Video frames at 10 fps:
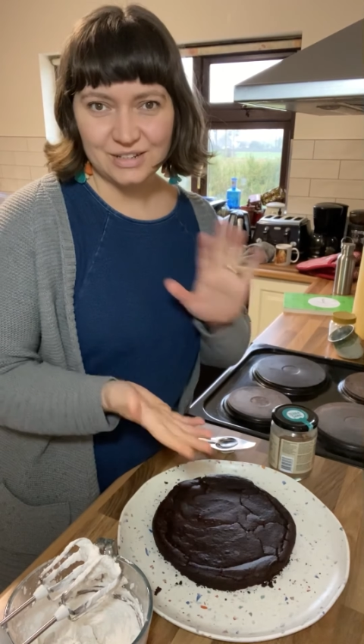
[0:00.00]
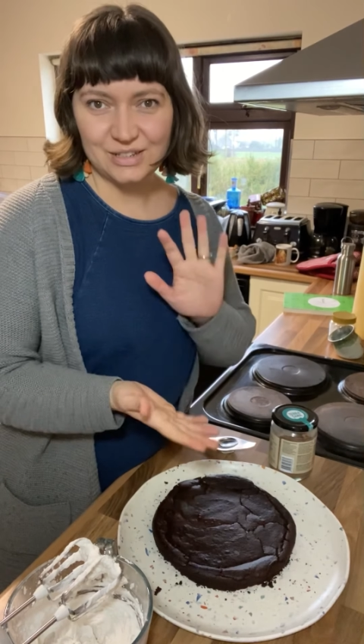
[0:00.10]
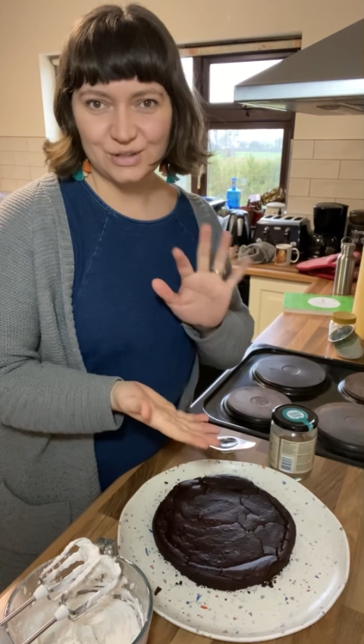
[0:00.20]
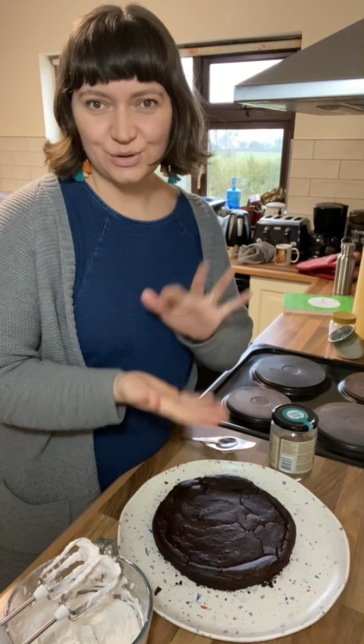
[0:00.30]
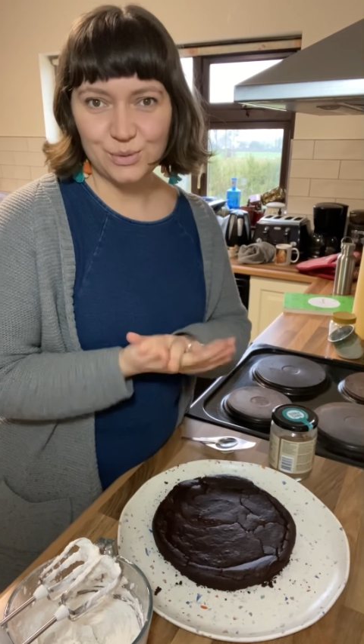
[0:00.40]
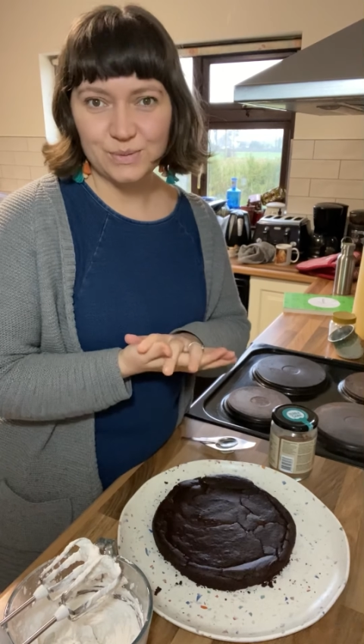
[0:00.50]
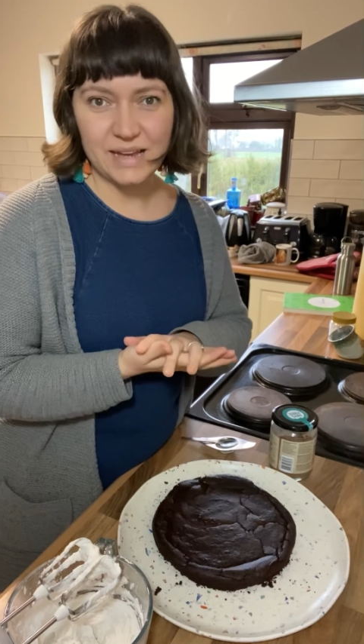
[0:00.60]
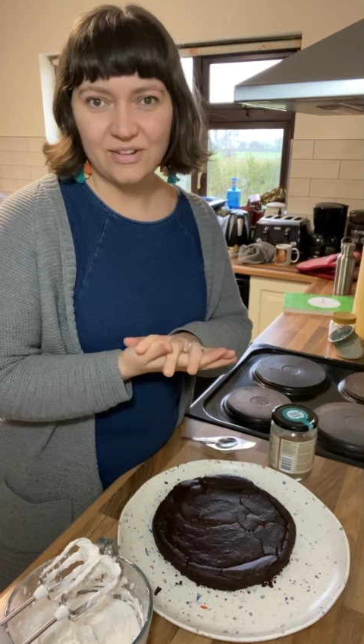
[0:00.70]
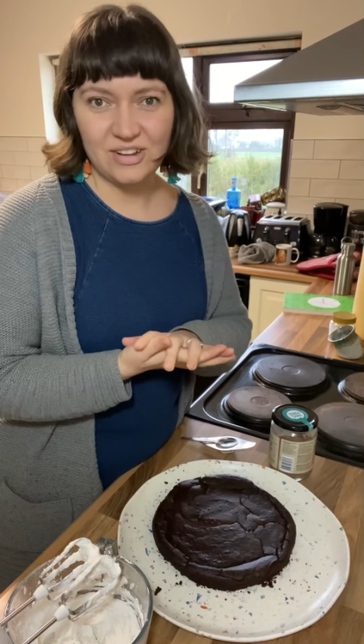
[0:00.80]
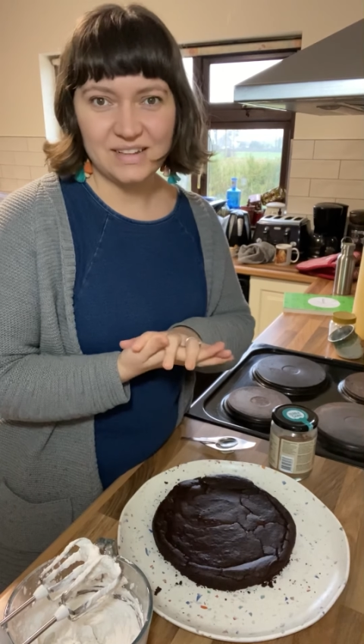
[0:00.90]
to cool
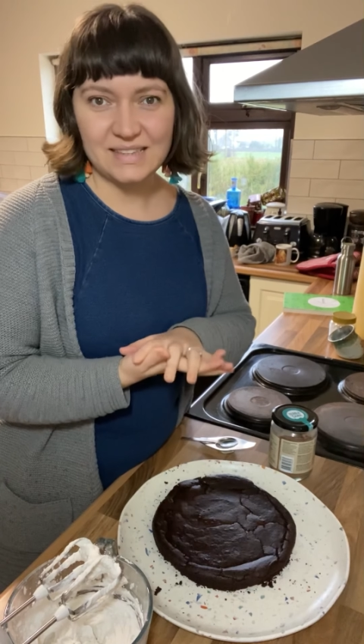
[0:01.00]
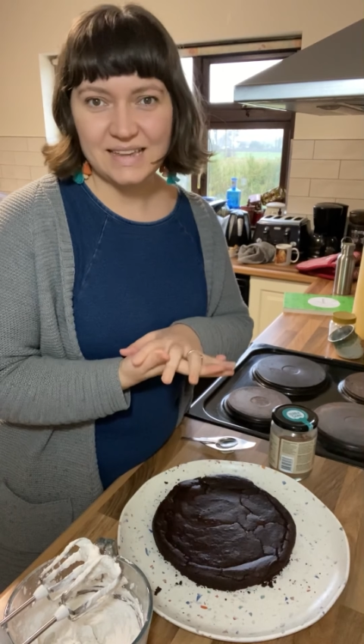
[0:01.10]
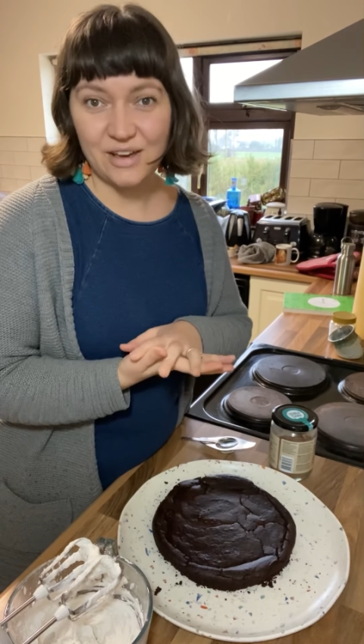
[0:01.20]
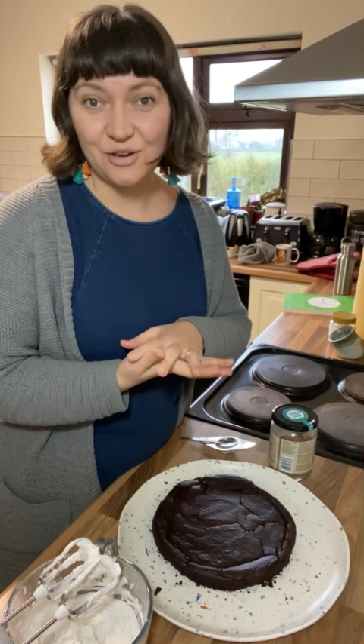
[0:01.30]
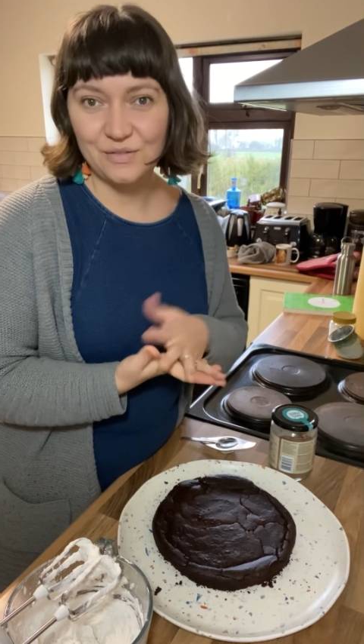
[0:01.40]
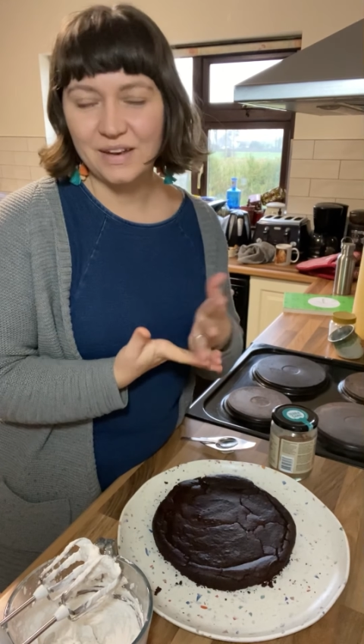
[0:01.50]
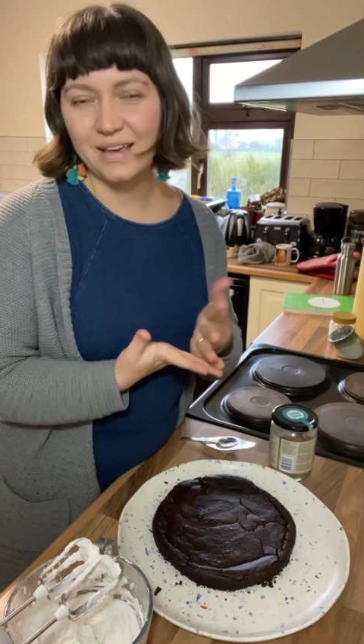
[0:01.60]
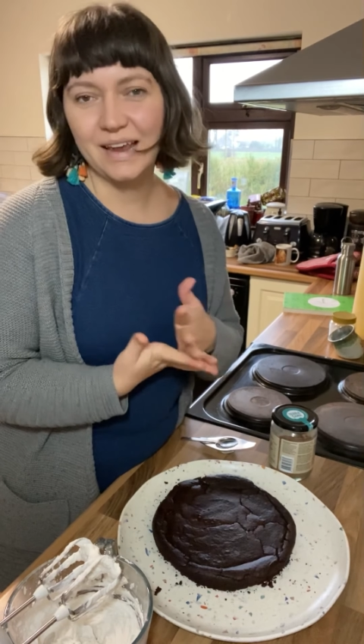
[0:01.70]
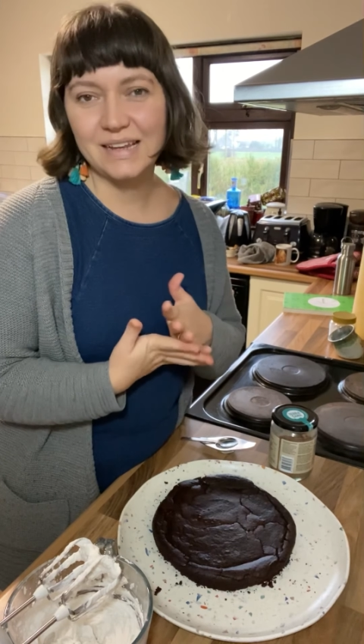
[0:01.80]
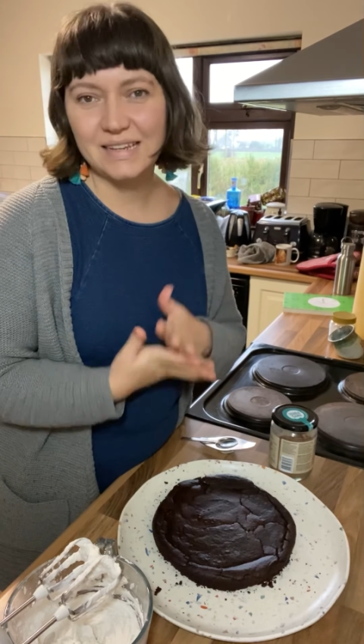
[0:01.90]
down and set
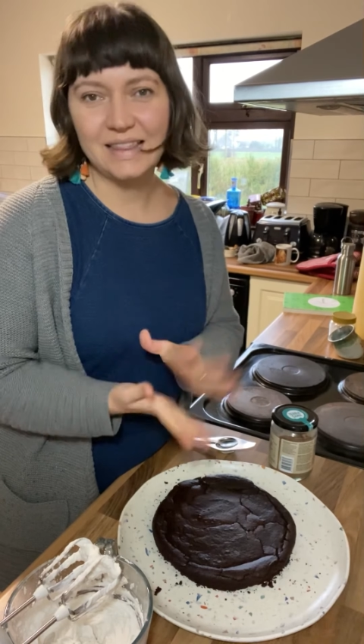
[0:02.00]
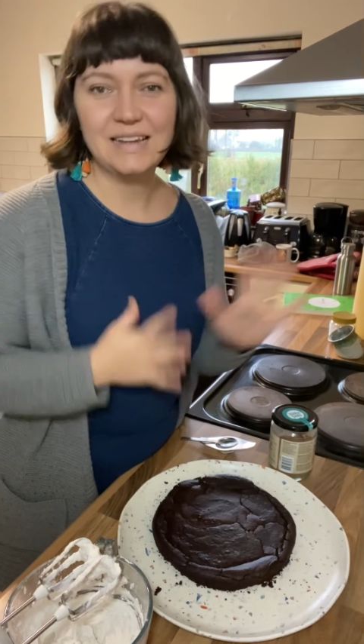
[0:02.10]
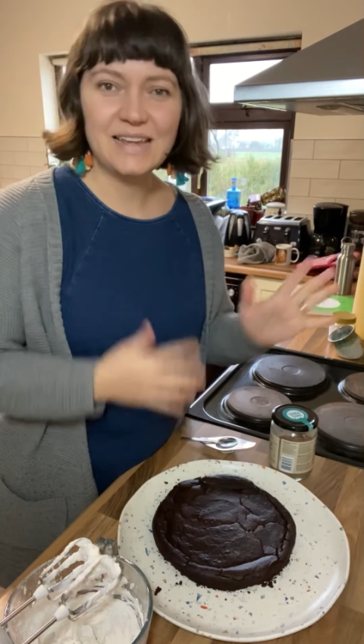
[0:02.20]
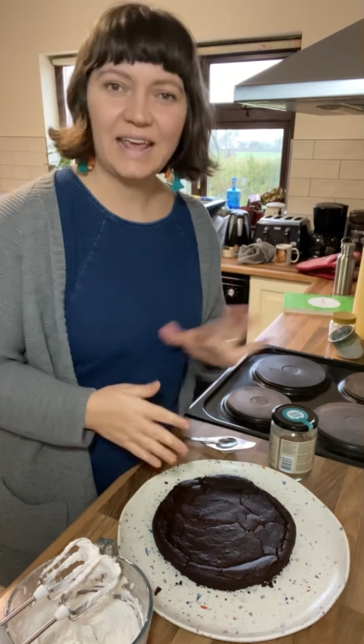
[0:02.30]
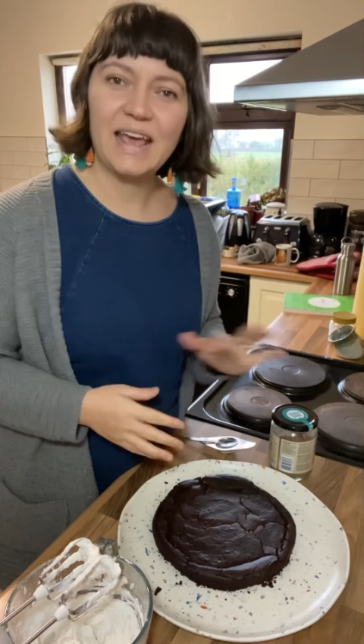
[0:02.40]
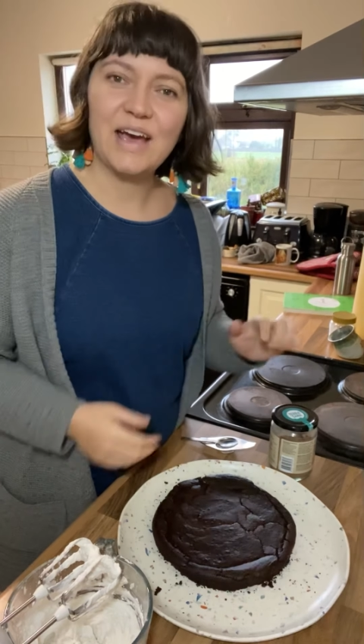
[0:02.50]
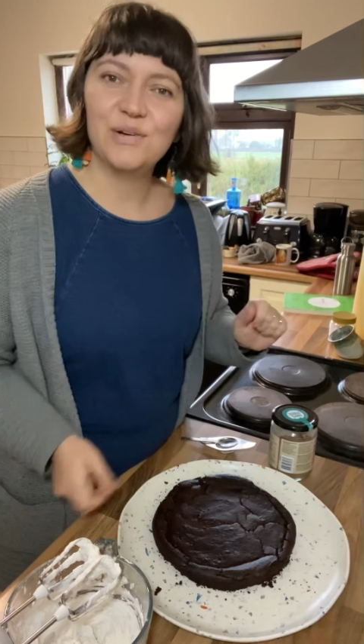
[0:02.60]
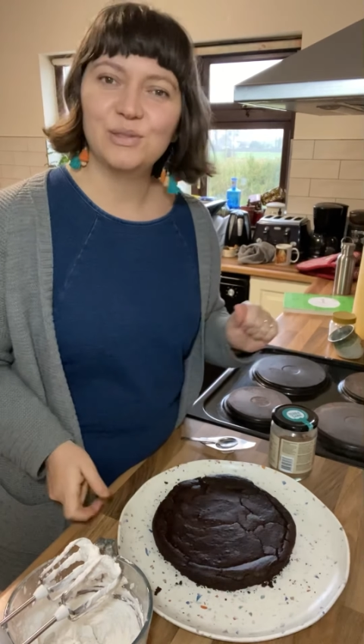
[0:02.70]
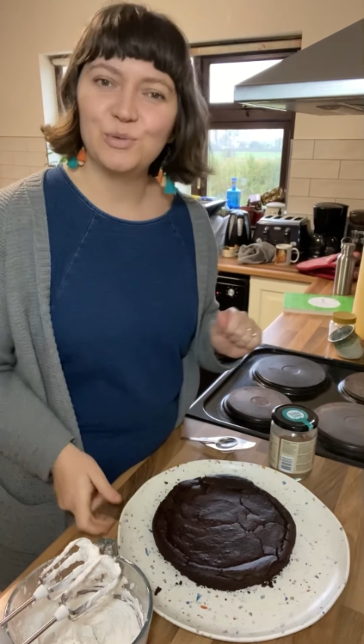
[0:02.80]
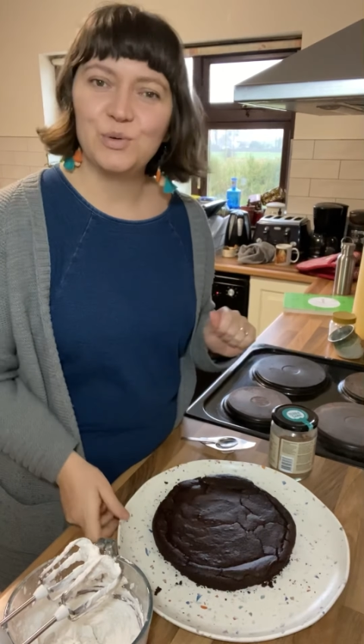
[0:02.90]
overnight and then take it out
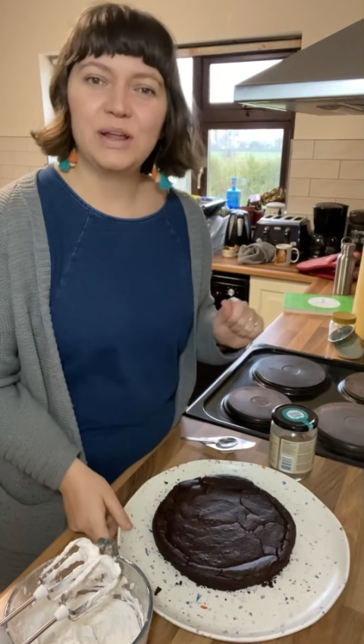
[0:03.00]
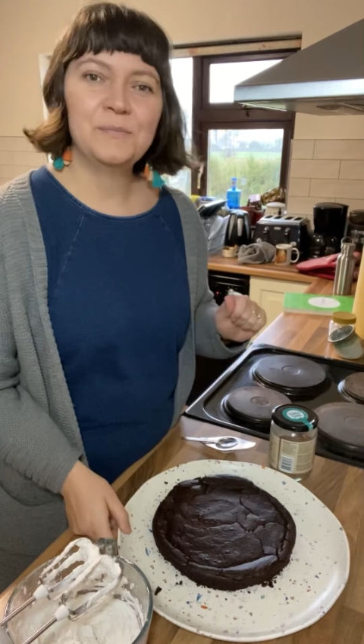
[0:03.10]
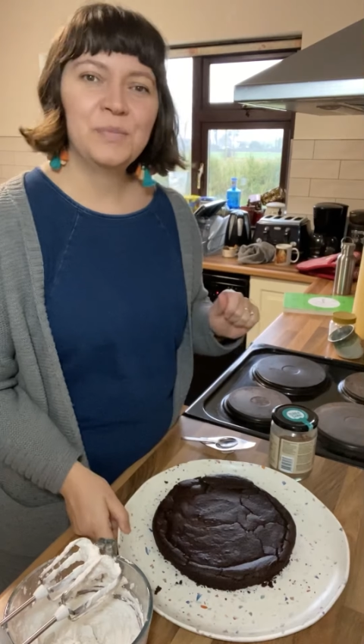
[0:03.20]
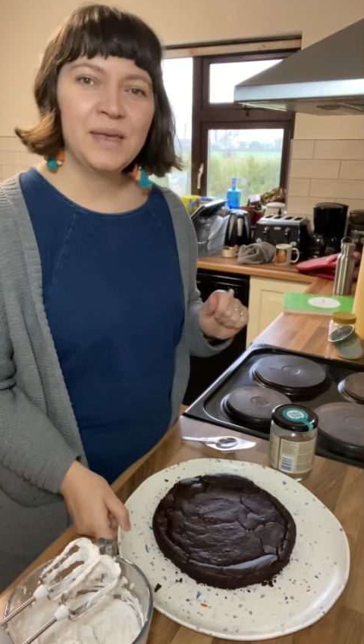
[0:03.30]
in the morning.